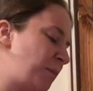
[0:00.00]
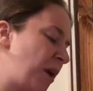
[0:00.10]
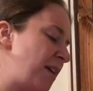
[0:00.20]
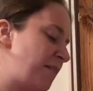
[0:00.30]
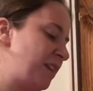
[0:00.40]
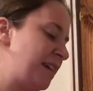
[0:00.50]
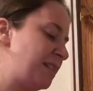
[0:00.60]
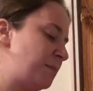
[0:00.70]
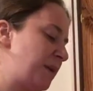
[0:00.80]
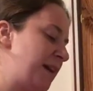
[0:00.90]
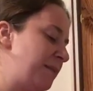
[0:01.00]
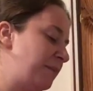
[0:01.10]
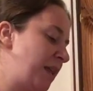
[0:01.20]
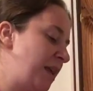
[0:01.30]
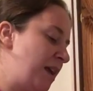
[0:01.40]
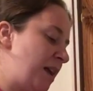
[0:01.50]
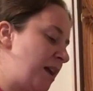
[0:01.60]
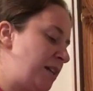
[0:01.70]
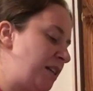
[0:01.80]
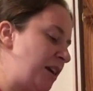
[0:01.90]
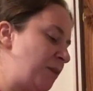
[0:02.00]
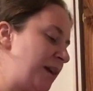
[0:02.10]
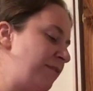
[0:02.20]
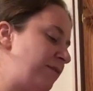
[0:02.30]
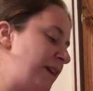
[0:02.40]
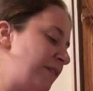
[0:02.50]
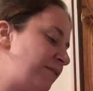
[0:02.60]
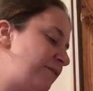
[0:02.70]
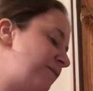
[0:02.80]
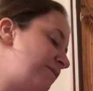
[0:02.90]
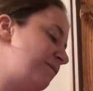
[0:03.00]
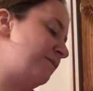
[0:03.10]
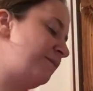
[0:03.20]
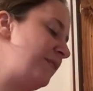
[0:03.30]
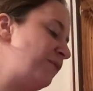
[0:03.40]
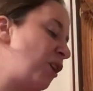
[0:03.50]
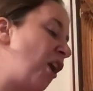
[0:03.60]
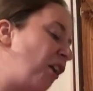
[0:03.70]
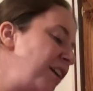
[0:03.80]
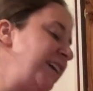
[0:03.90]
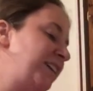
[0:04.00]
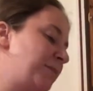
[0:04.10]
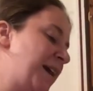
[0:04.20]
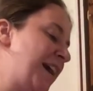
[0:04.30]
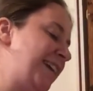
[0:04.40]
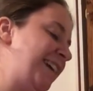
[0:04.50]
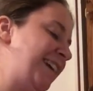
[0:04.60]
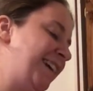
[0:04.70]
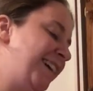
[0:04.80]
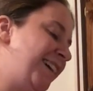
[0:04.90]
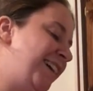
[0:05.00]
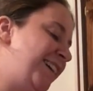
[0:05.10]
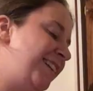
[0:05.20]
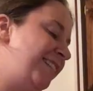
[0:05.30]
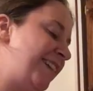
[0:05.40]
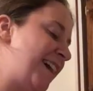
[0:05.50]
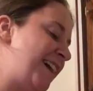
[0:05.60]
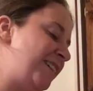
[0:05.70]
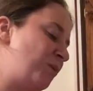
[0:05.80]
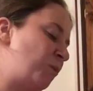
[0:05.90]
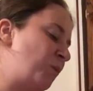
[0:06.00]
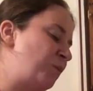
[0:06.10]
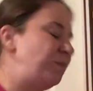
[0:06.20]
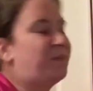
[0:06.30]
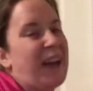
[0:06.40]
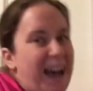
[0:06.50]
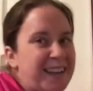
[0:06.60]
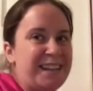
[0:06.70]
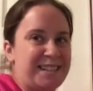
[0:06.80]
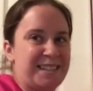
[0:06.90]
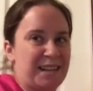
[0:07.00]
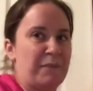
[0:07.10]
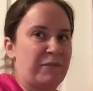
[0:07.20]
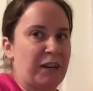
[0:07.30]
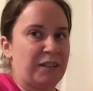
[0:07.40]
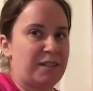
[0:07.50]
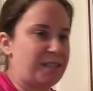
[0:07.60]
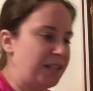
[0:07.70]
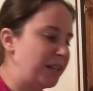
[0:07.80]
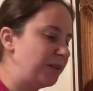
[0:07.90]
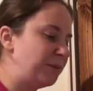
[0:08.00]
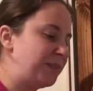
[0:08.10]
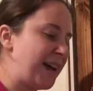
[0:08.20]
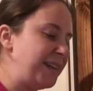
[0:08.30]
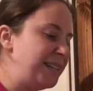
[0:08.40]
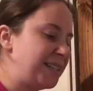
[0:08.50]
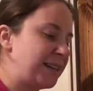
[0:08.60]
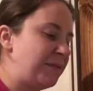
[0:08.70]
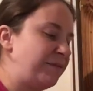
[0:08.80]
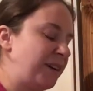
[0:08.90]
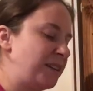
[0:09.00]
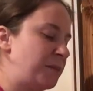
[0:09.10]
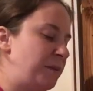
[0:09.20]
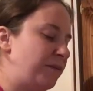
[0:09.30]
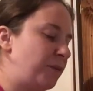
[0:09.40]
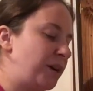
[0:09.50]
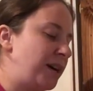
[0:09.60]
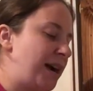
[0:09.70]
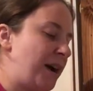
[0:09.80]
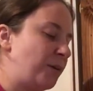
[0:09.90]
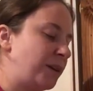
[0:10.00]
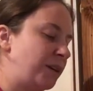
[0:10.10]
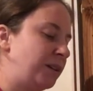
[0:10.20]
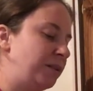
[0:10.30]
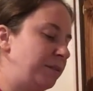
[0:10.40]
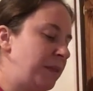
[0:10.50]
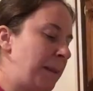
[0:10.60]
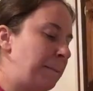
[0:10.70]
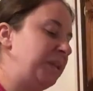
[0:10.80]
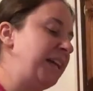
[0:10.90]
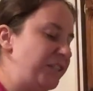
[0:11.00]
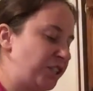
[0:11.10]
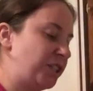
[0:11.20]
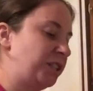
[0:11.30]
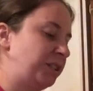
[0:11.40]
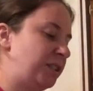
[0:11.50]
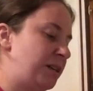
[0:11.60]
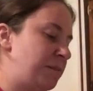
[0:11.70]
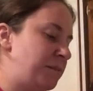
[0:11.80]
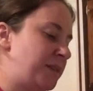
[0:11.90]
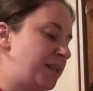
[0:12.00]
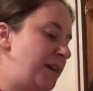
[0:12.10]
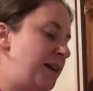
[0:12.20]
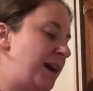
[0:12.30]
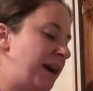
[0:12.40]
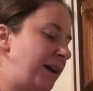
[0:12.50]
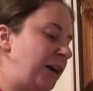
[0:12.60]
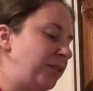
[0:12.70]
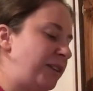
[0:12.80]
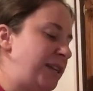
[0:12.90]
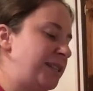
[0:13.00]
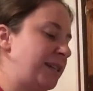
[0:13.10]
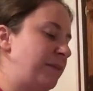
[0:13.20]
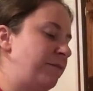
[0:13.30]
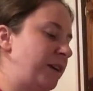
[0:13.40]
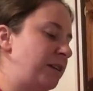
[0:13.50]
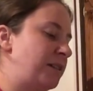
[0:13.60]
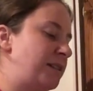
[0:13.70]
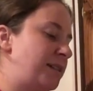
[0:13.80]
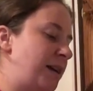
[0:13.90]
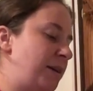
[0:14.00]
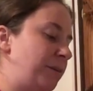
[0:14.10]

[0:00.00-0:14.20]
part of it is, but, you know, if you're hurting your body, then that needs to come first, you know? That needs to come first before our pleasure comes. Our health needs to come first. So,